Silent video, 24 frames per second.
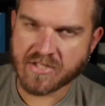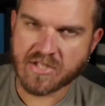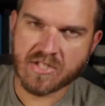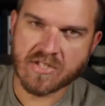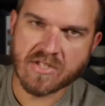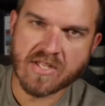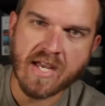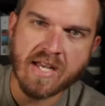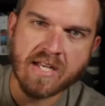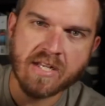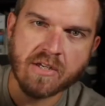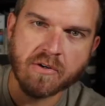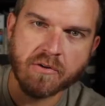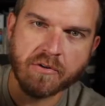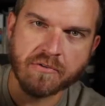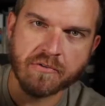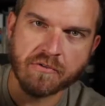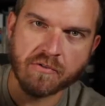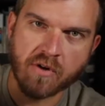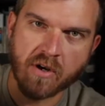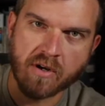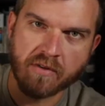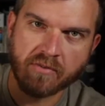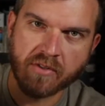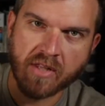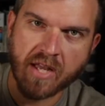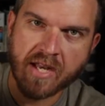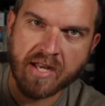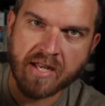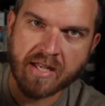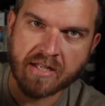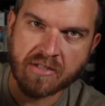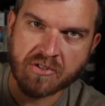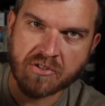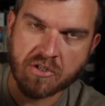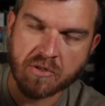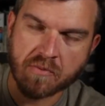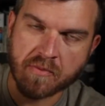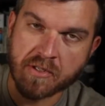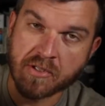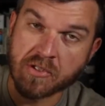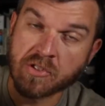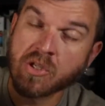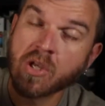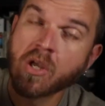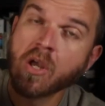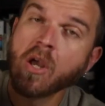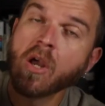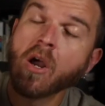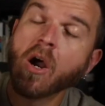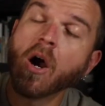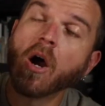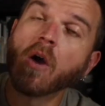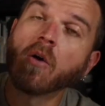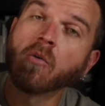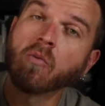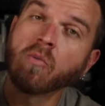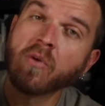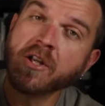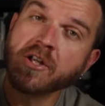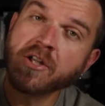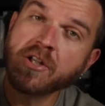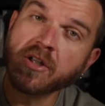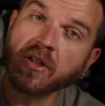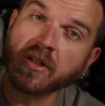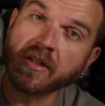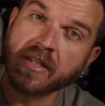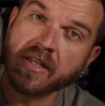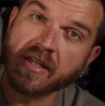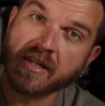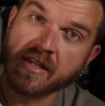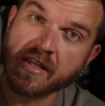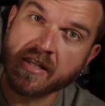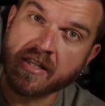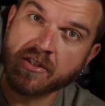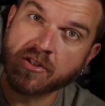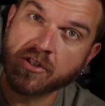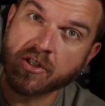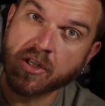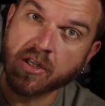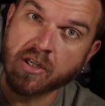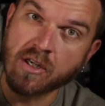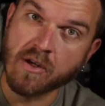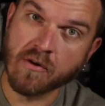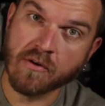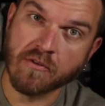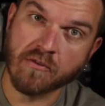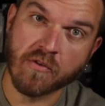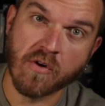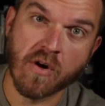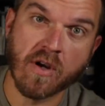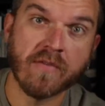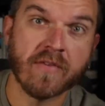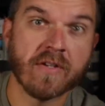designed to go in front of lighting instruments. Originally, these could go in front of